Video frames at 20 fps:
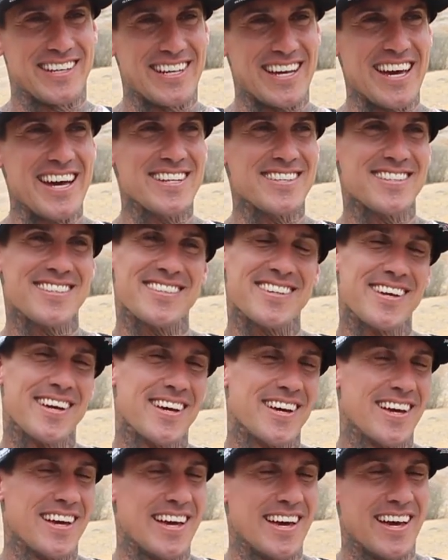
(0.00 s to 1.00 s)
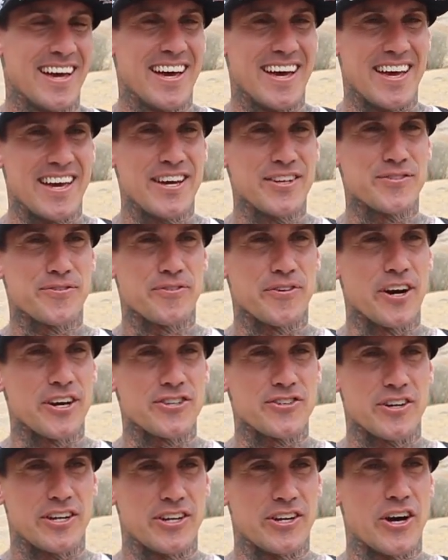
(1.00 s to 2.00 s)
It, it's it's
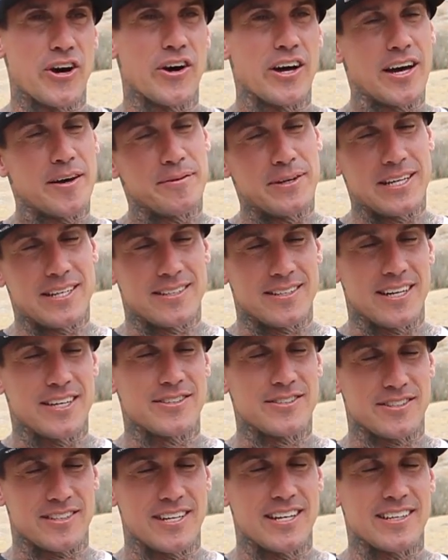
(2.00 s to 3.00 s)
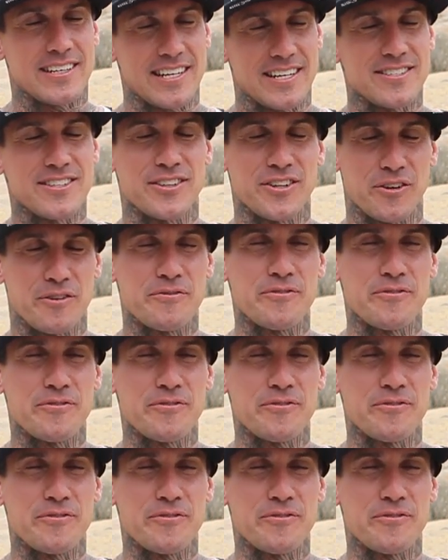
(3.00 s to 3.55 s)
frustrating. You know, I mean, it's it gets a little